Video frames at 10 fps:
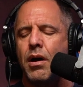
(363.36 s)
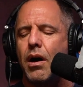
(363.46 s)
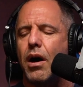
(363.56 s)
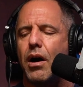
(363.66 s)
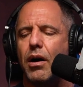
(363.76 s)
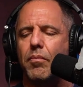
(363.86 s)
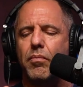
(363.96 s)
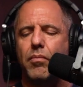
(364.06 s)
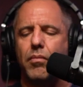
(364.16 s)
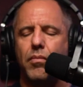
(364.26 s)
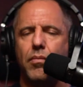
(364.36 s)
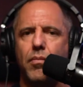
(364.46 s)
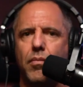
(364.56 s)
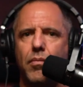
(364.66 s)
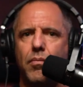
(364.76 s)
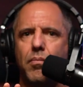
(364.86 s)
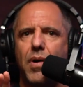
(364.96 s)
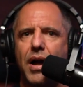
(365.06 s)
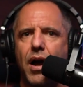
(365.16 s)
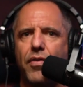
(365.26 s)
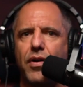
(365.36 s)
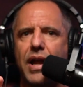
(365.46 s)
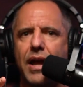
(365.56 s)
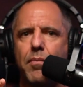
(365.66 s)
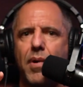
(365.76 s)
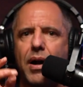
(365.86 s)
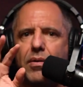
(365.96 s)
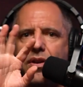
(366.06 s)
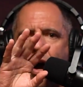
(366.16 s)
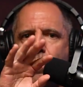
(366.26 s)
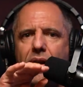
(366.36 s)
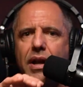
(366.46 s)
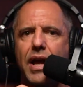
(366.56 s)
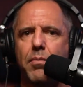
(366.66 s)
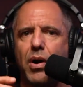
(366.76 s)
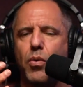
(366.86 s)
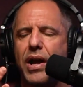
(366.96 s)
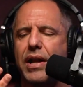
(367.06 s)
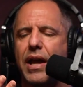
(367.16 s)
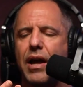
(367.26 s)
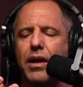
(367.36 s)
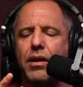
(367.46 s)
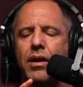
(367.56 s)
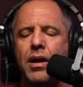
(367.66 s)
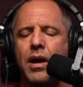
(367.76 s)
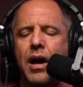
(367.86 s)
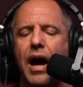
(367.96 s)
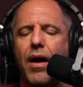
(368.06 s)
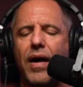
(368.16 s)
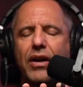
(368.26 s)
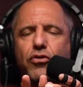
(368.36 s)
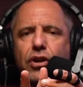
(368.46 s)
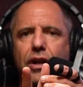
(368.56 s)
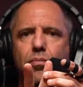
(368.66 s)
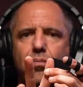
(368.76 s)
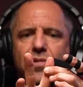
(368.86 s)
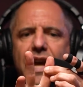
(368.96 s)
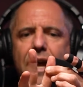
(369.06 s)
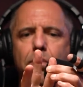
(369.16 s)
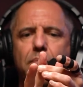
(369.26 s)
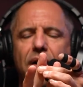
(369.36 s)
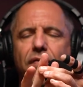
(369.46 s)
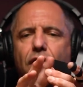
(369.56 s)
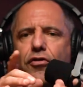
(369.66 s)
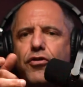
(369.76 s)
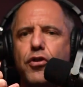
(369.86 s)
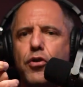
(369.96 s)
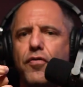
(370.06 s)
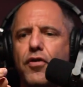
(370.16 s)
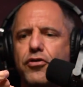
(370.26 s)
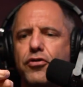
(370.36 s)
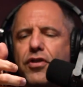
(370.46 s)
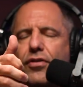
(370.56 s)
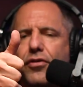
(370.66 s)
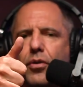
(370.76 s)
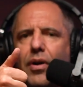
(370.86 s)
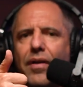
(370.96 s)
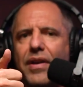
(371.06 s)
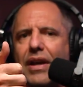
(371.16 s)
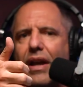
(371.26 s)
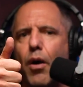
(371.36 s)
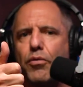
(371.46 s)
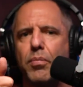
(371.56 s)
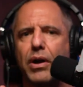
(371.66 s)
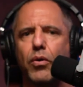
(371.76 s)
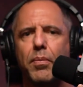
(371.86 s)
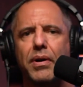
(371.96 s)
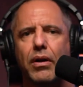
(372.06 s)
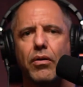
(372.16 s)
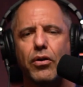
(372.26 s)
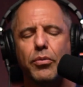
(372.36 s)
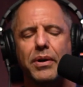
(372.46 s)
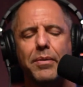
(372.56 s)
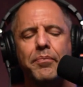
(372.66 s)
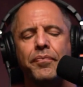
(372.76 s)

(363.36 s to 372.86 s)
My other hand, my dominant hand, my right hand, I'll actually tape my first 2 for jiu-jitsu. I think it helps my gripping a little bit.